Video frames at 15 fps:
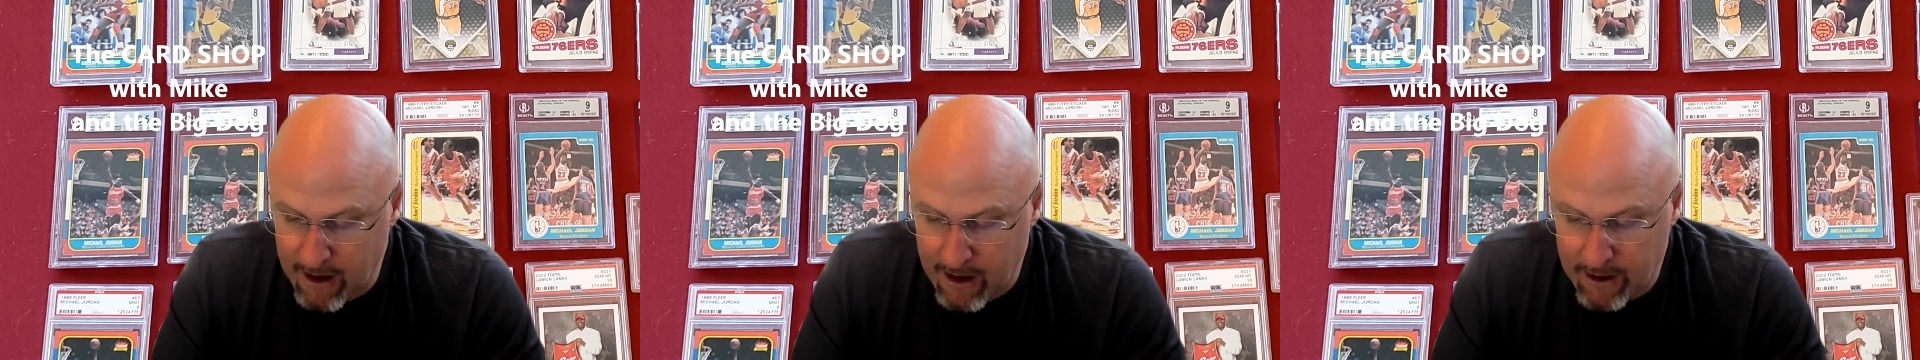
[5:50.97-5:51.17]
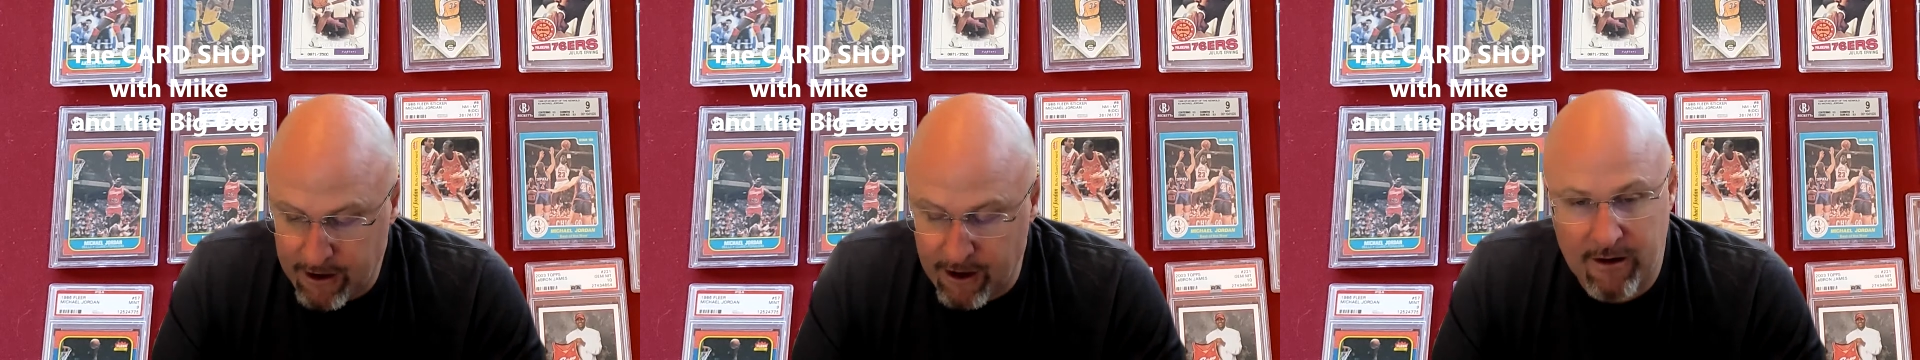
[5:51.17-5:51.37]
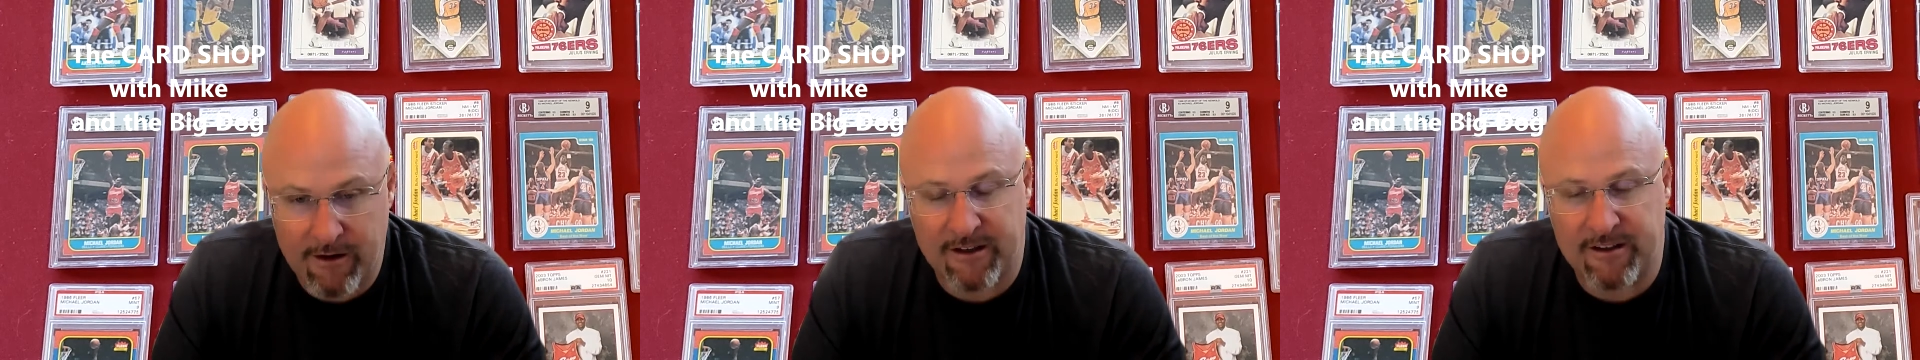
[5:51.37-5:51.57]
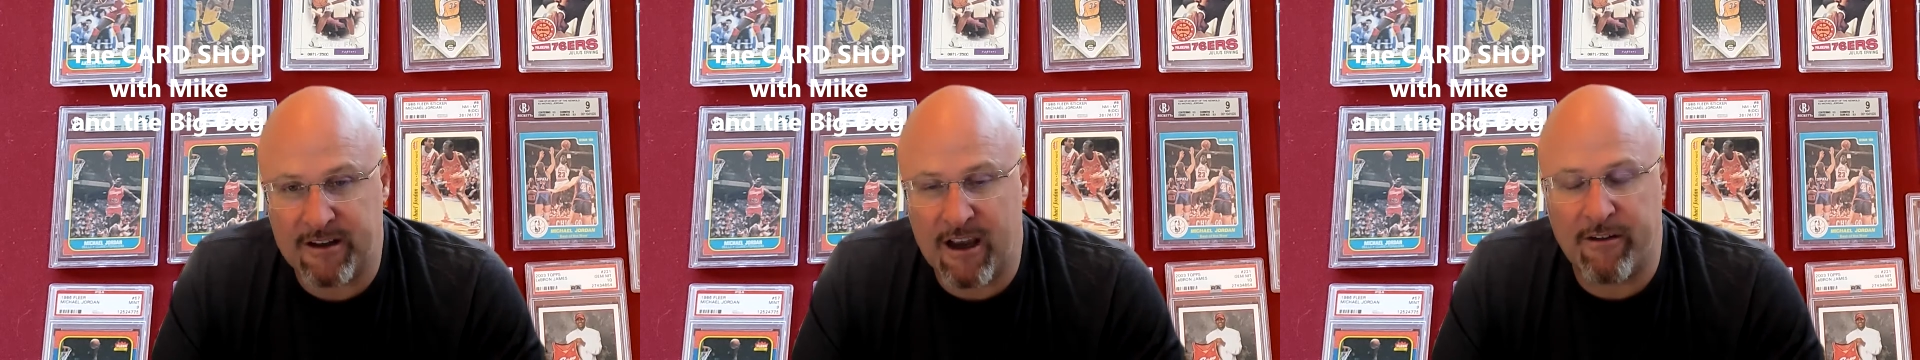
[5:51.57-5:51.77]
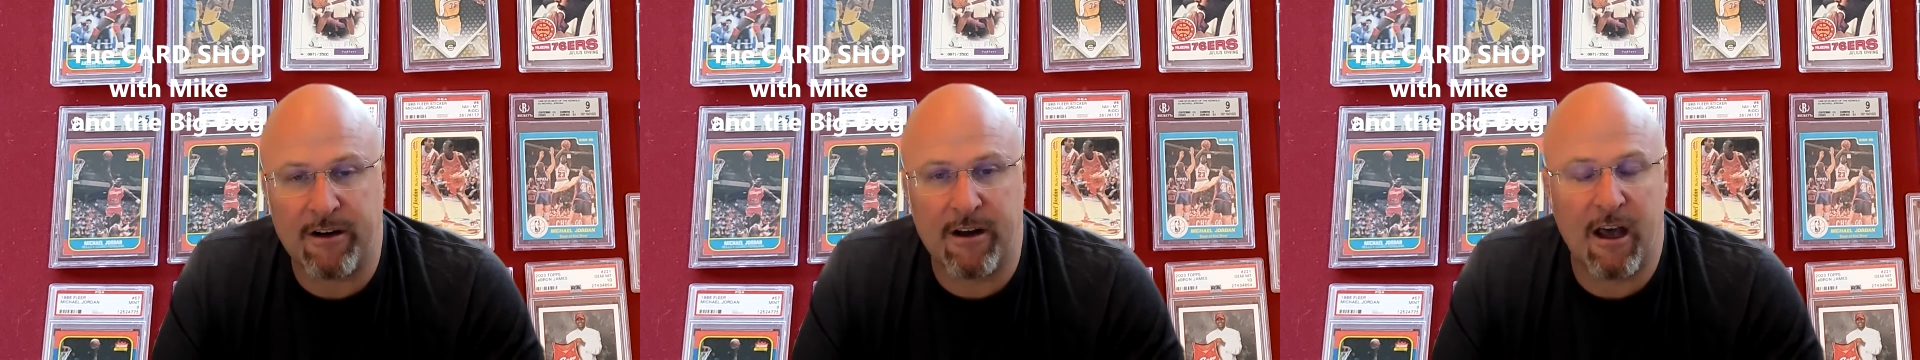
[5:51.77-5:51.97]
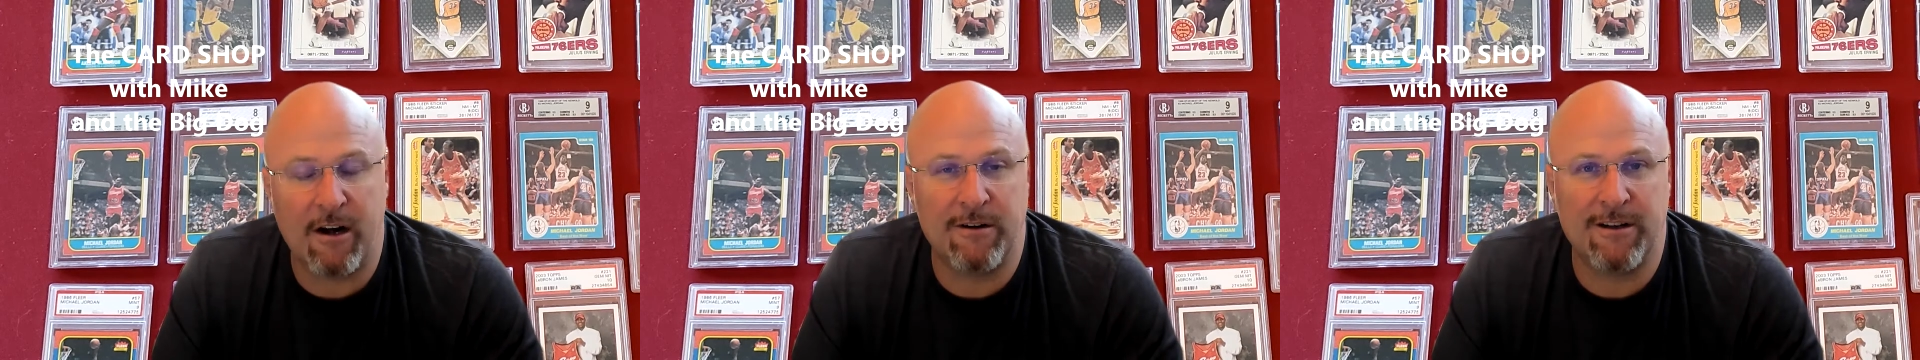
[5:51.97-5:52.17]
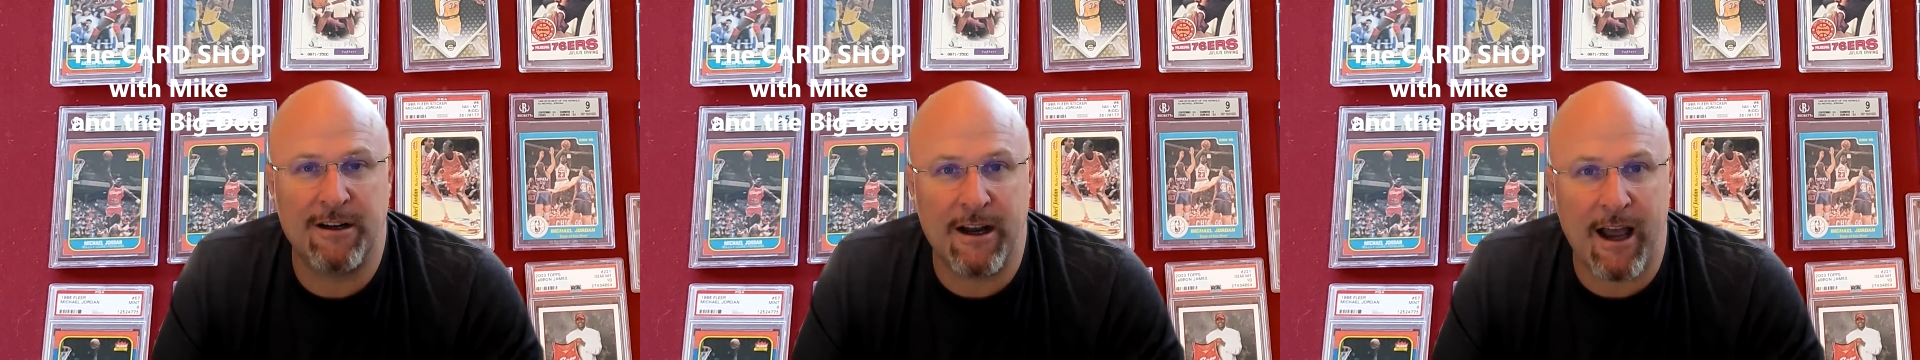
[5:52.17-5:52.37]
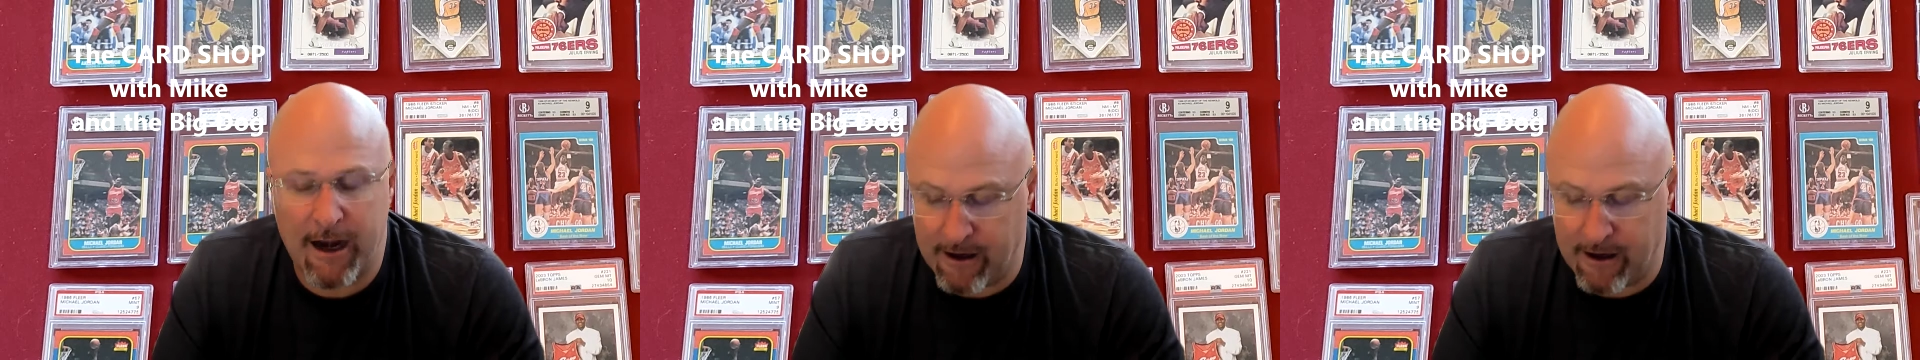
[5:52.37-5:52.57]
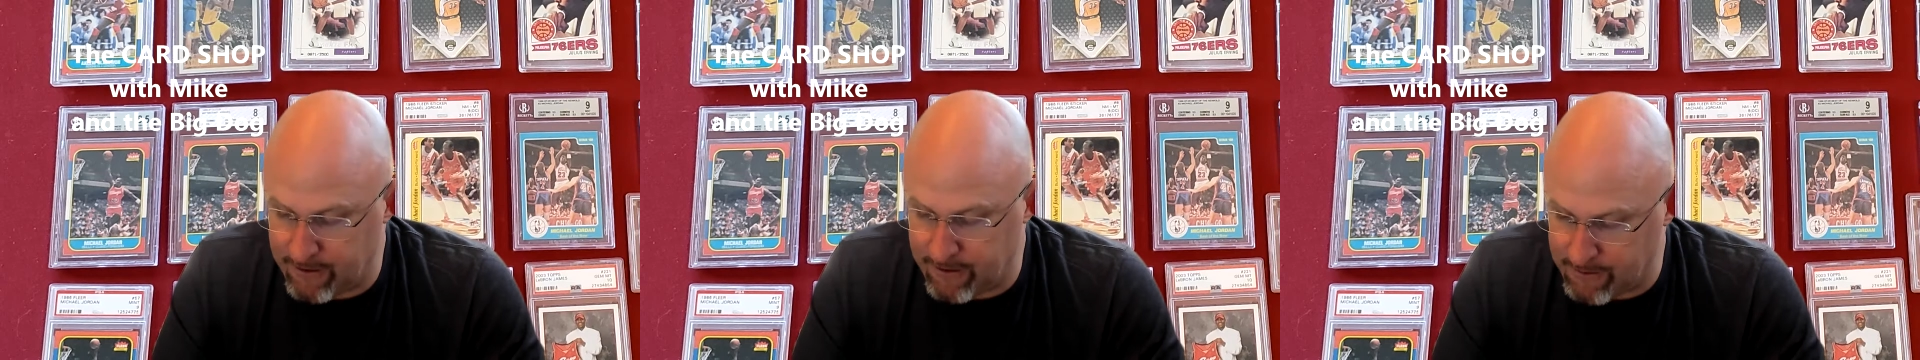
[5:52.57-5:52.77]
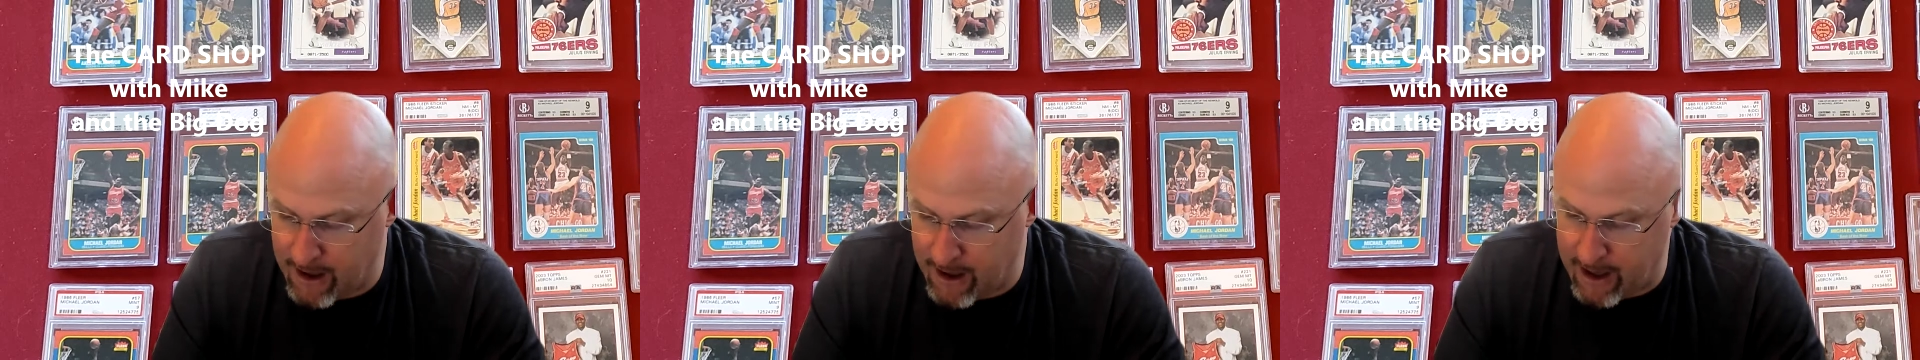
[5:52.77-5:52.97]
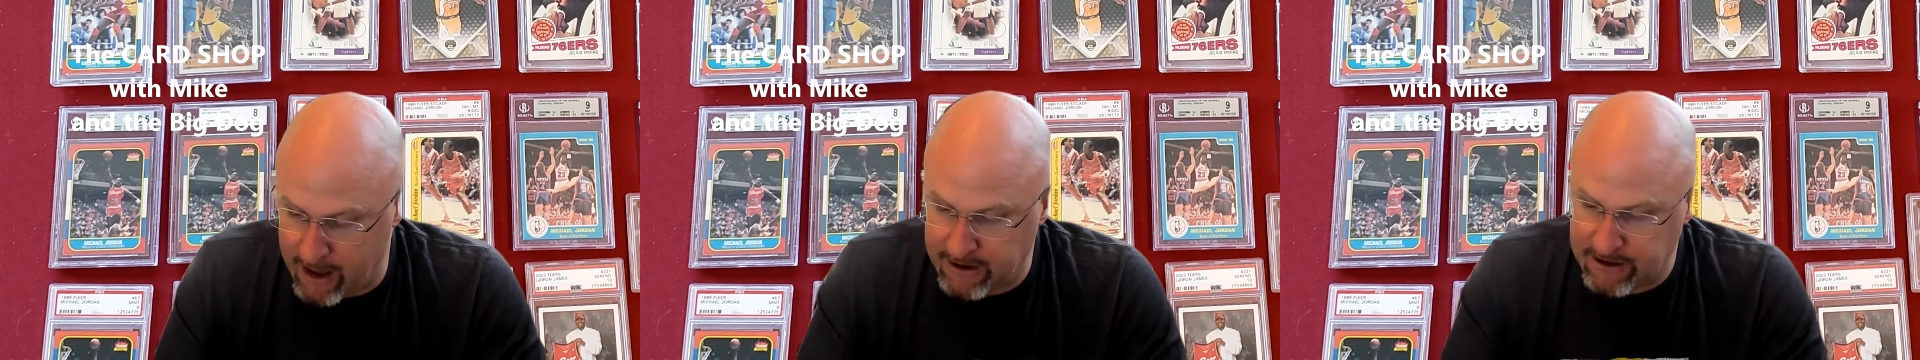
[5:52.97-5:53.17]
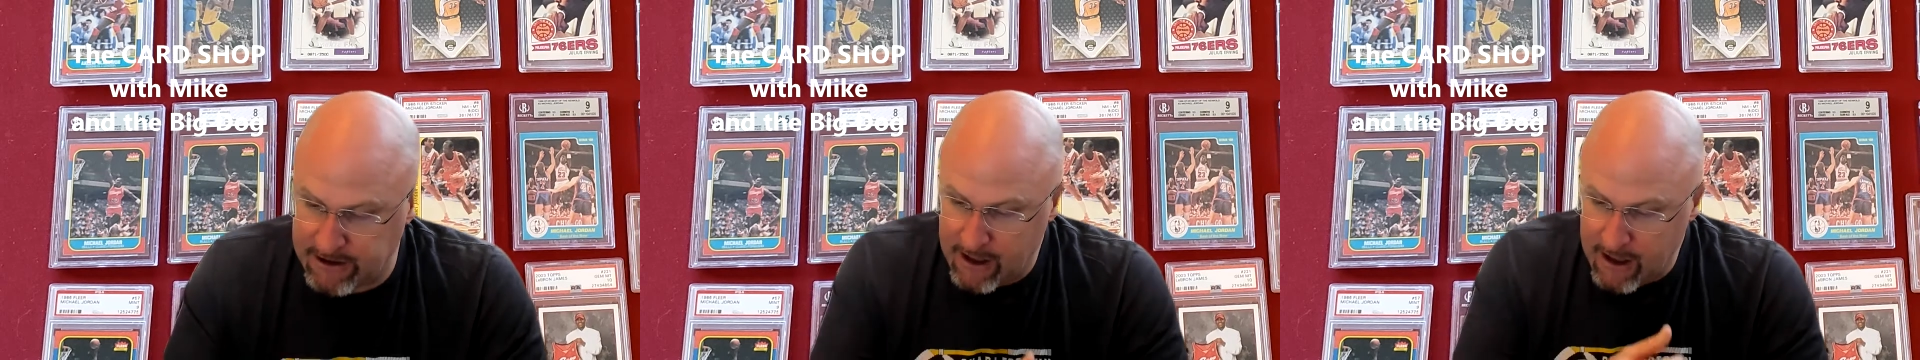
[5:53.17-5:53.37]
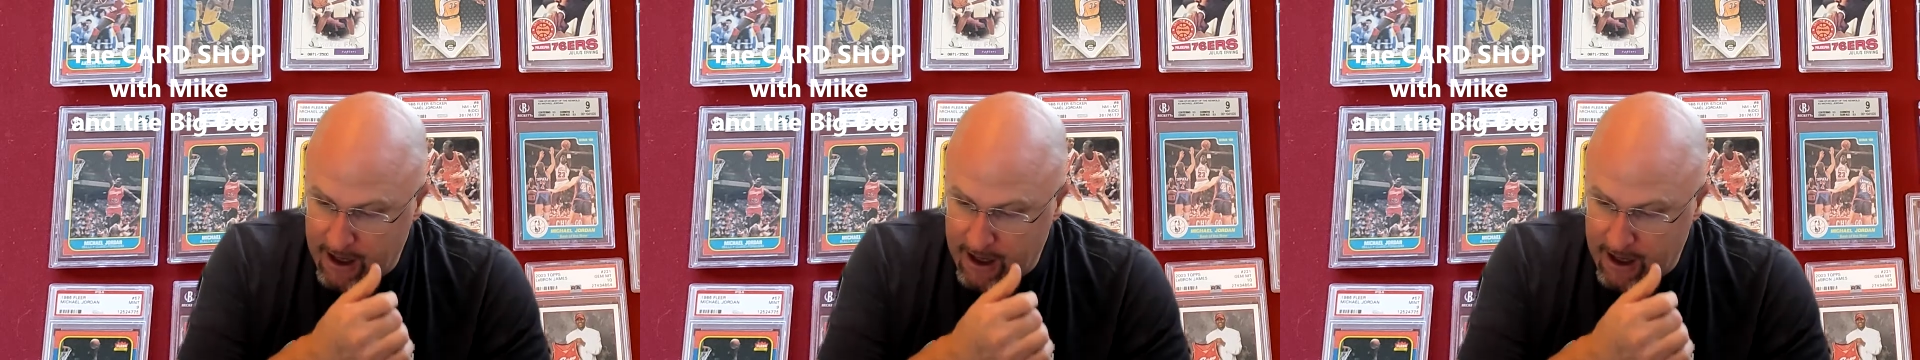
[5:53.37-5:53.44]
you're in the $700 to $900 range,